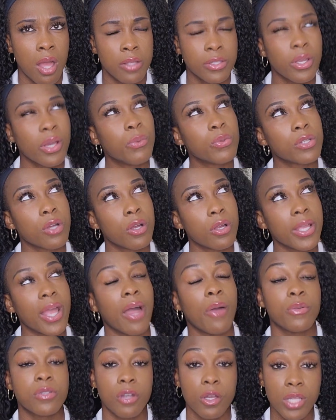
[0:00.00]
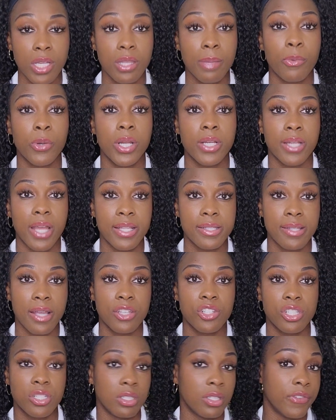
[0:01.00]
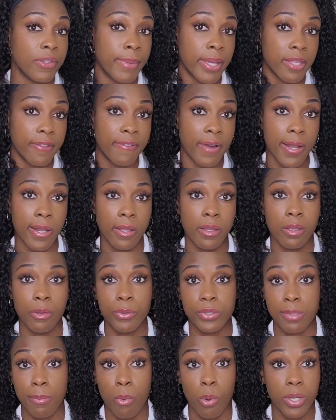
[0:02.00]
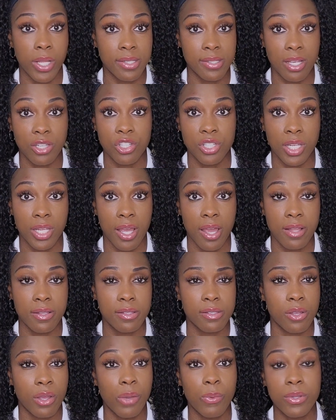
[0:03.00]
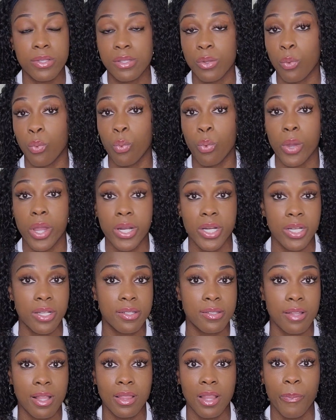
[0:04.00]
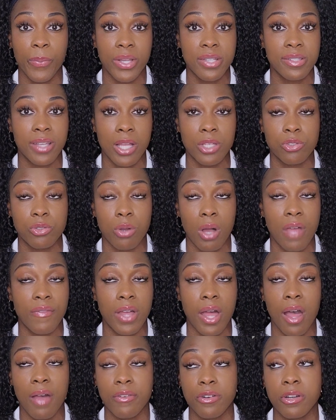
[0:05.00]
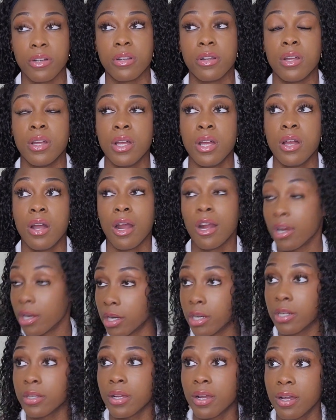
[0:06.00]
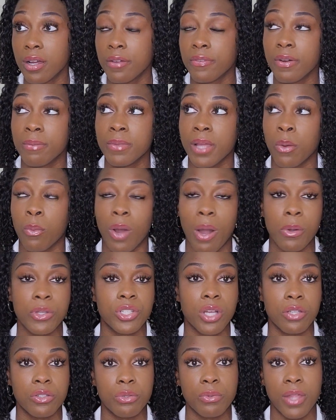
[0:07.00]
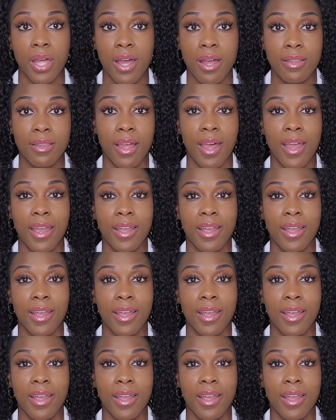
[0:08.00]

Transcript: So it was early in the morning, night session, and then we made the final, it was morning session again. So it was the weirdest Olympic schedule I've ever heard of. I'm like, why would y'all do that?